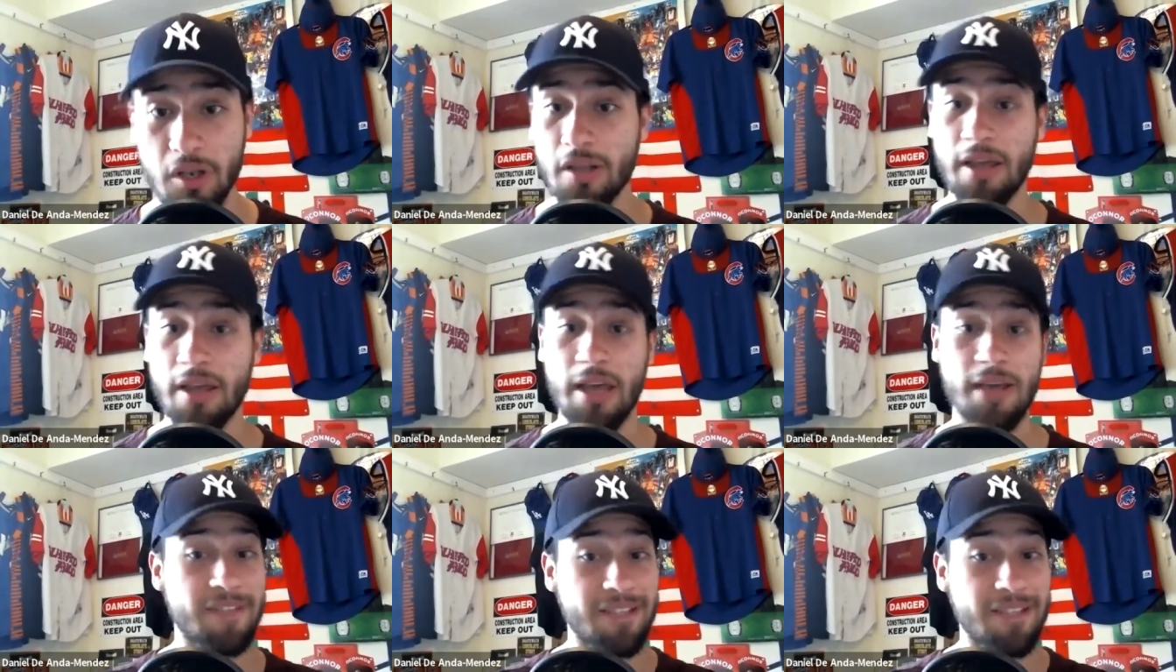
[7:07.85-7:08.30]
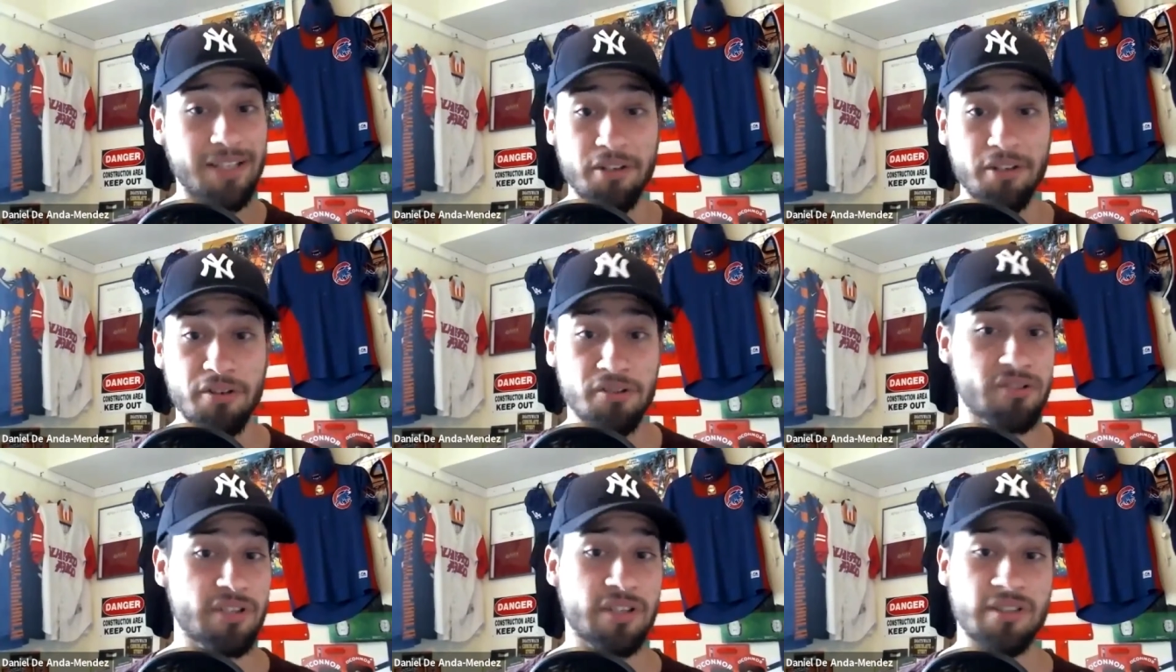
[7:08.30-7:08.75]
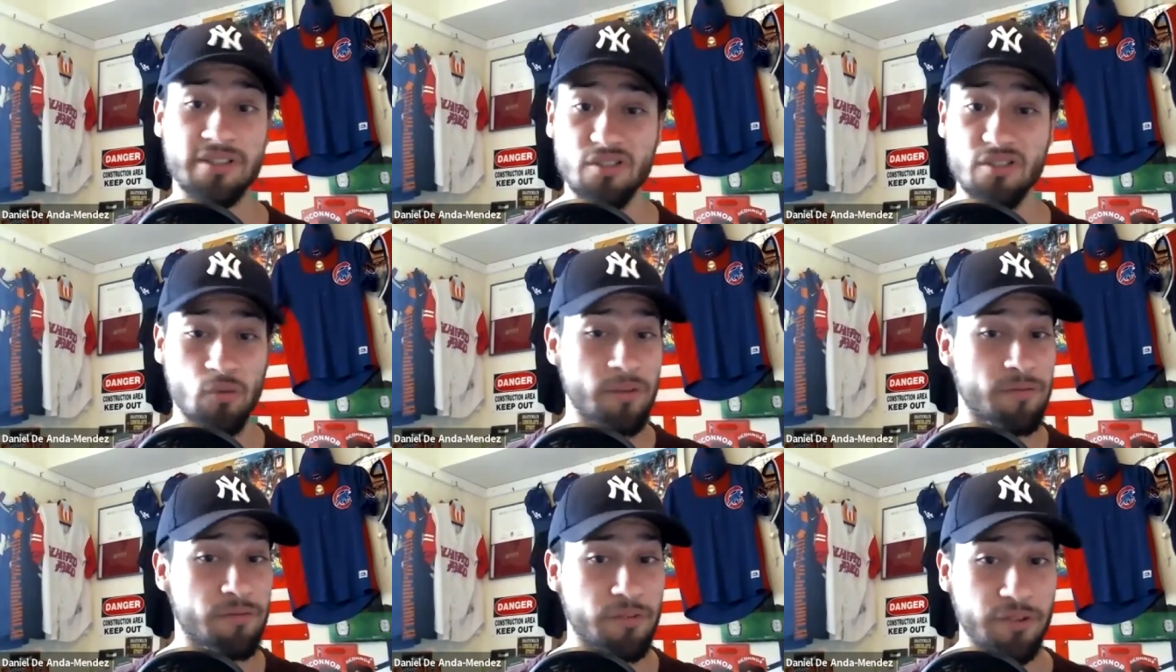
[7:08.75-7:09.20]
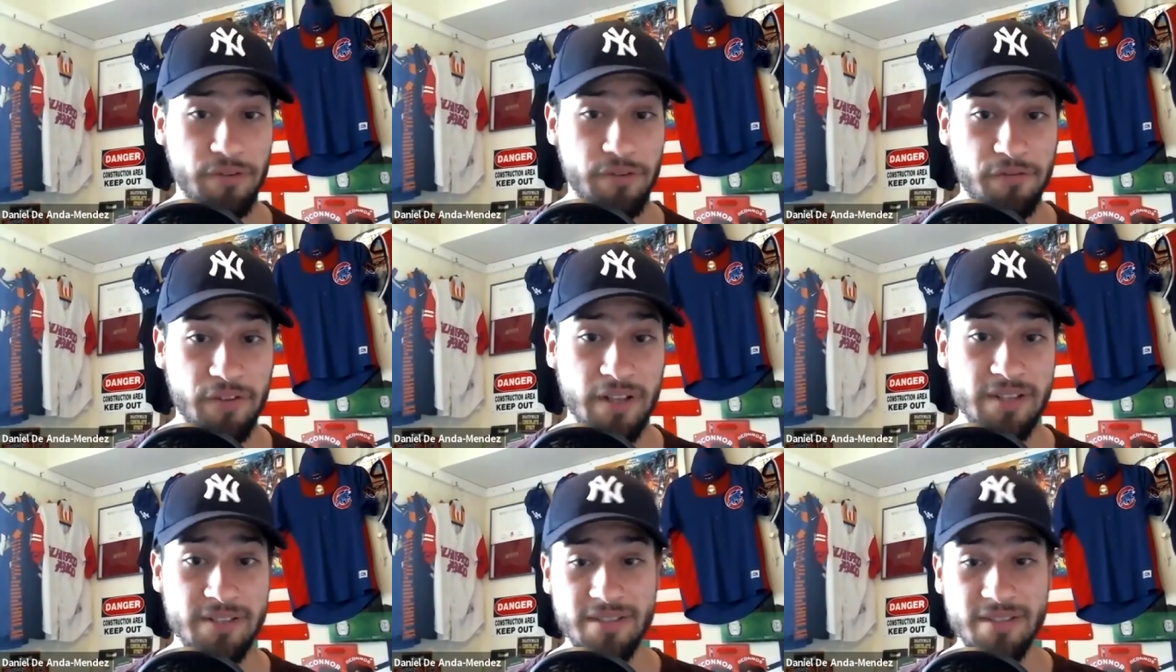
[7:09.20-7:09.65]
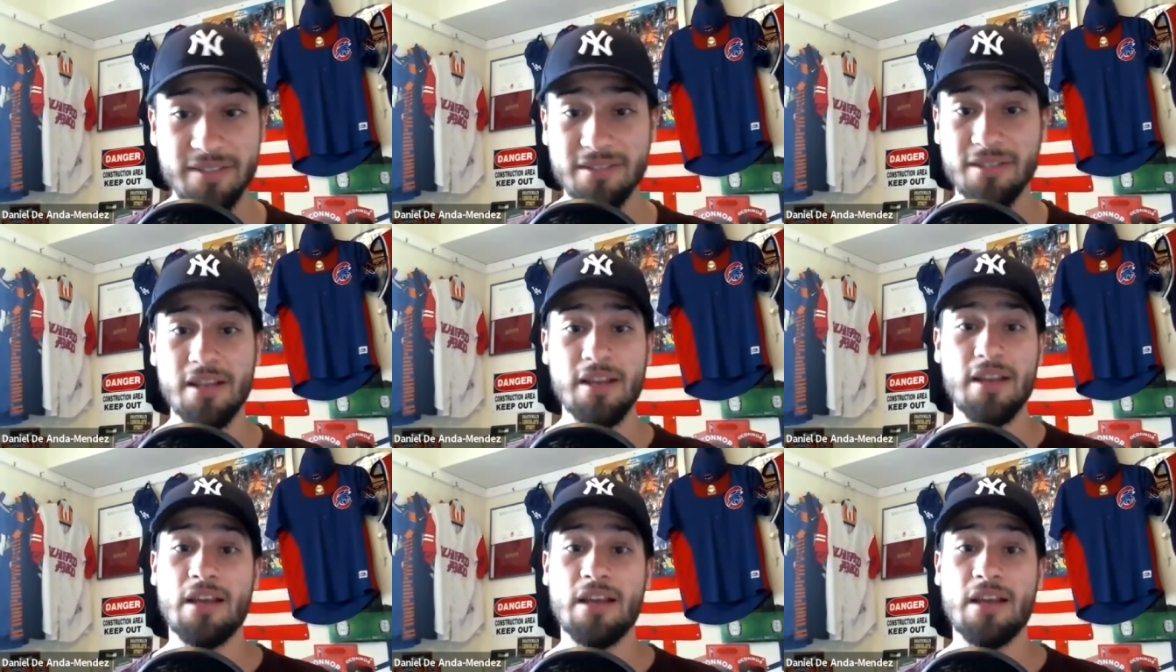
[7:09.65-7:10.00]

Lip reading: Heavy hitters. They swing for the fences.